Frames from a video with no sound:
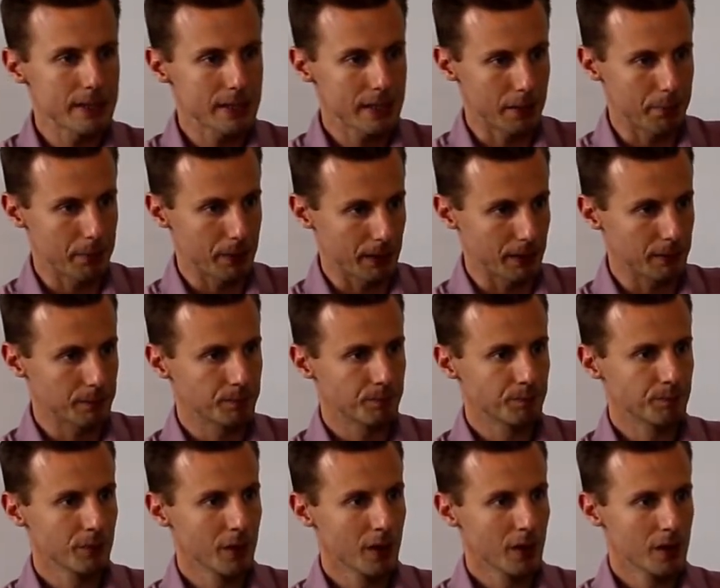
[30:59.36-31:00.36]
stepping.
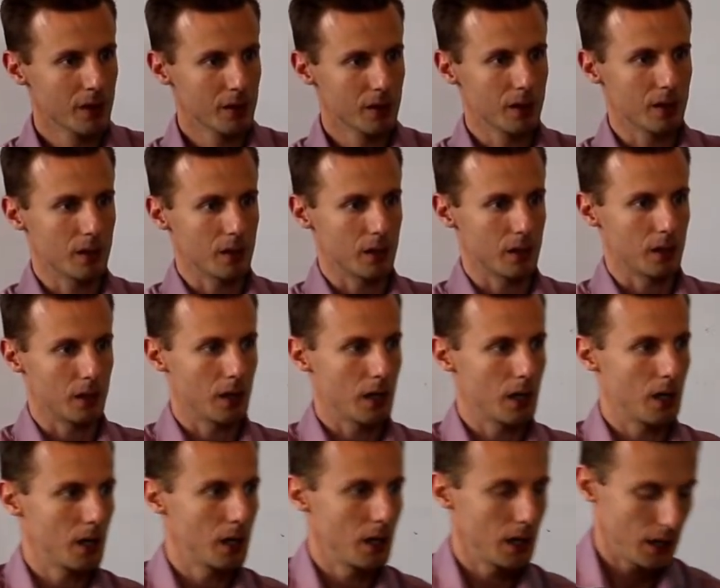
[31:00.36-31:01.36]

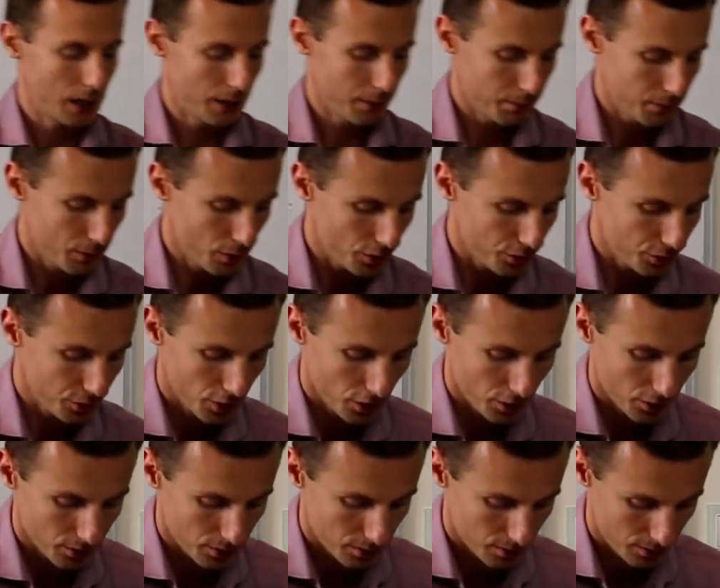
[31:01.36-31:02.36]
I'm not
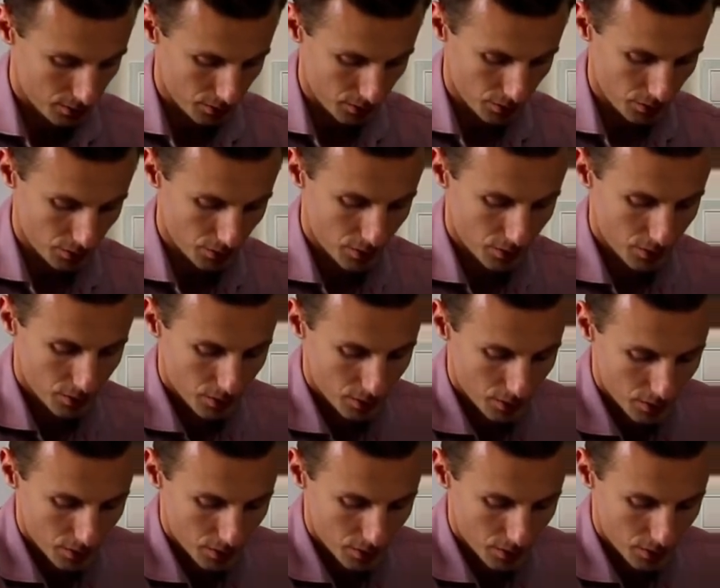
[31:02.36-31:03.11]
going to